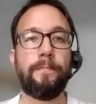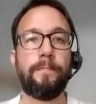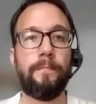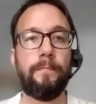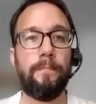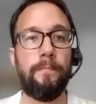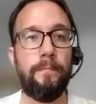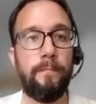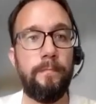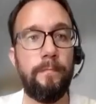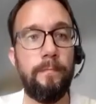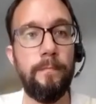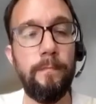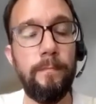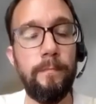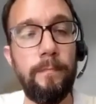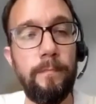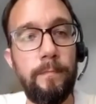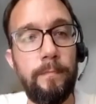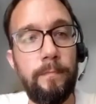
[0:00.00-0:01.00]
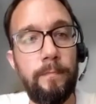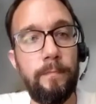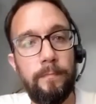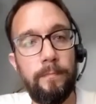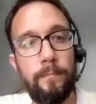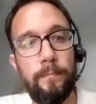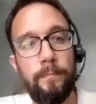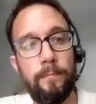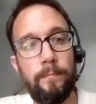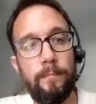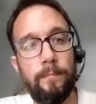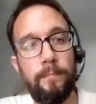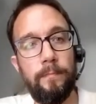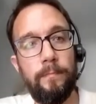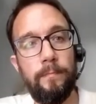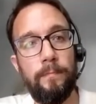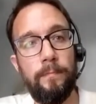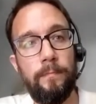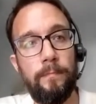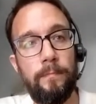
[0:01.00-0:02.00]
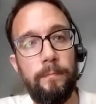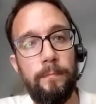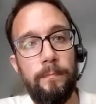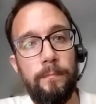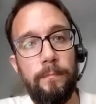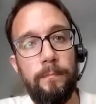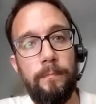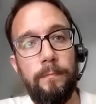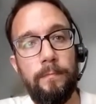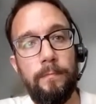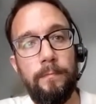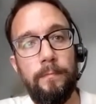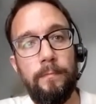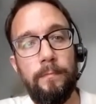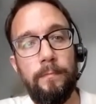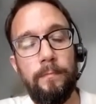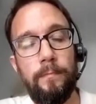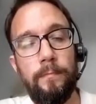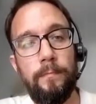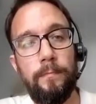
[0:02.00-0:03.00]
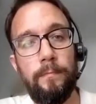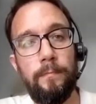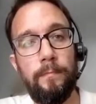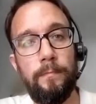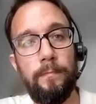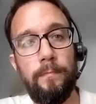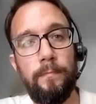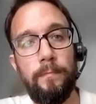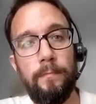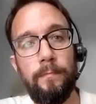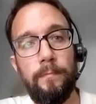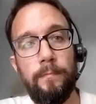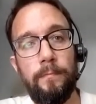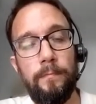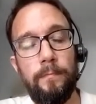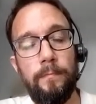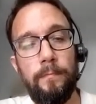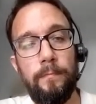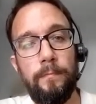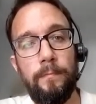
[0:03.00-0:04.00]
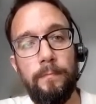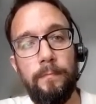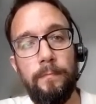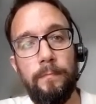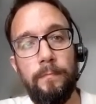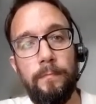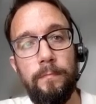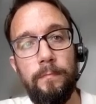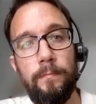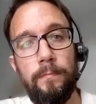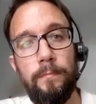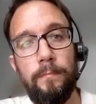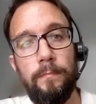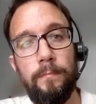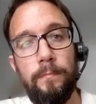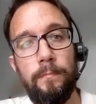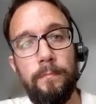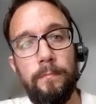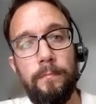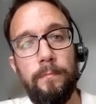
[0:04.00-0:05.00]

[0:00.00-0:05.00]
No words are spoken by the person on screen.